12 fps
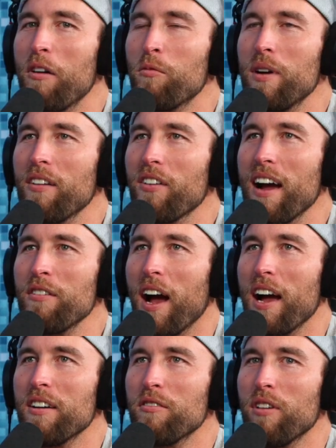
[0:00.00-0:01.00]
whenever
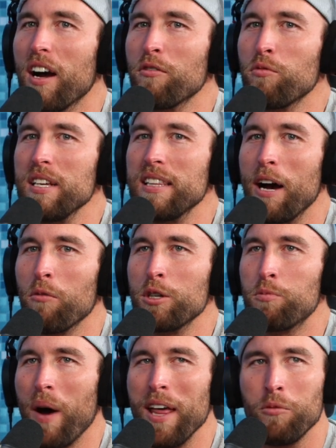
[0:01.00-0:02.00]
I read that,
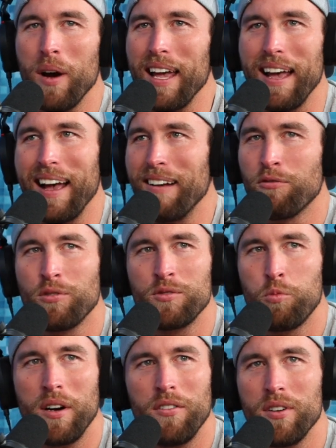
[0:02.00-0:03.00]
which by the way, for
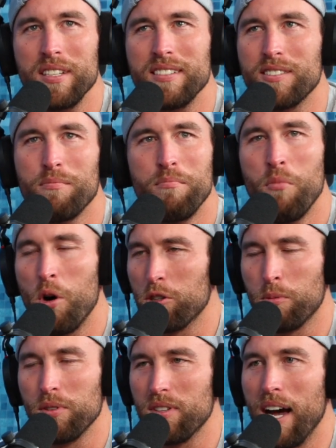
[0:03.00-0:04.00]
whatever reasons,
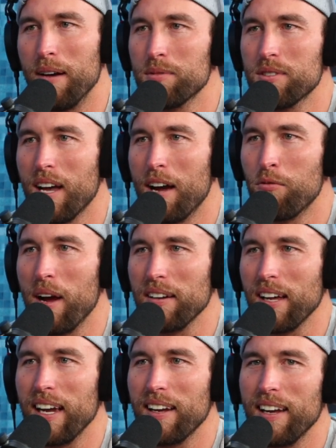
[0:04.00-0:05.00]
multiple times I've read
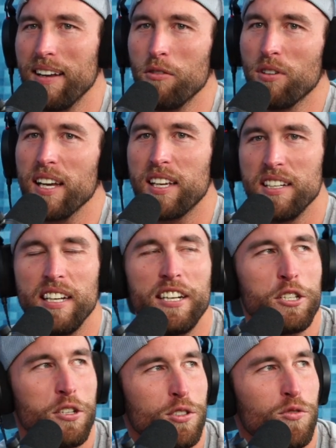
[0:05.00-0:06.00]
like Indiana
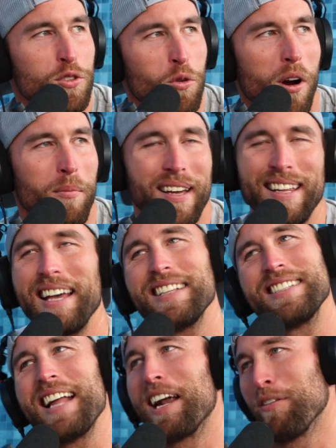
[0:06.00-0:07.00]
Jones fedora. I'm like,
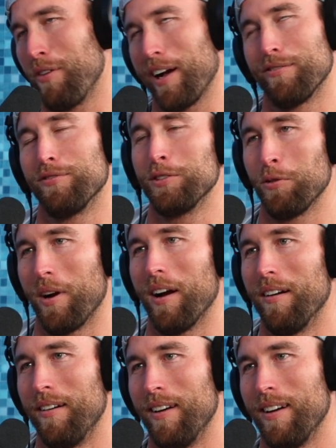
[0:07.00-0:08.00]
it's not a fucking
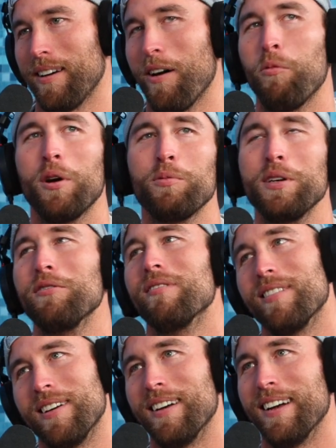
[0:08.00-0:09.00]
fedora.
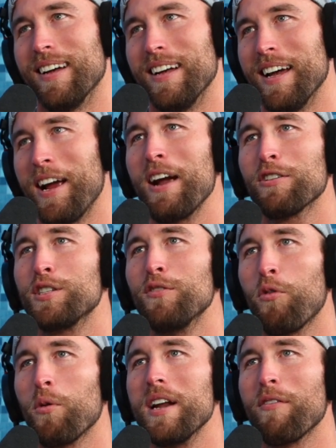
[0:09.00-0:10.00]
Harrison
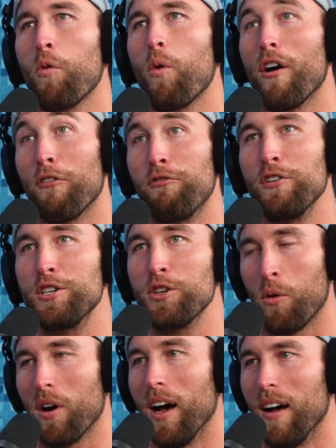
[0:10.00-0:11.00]
Ford never wore a
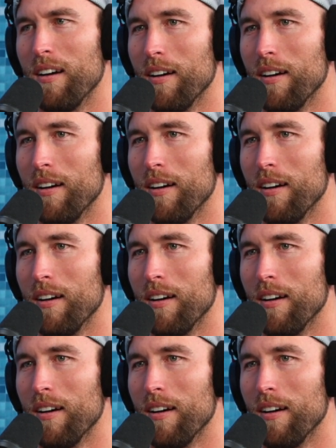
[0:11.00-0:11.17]
fedora.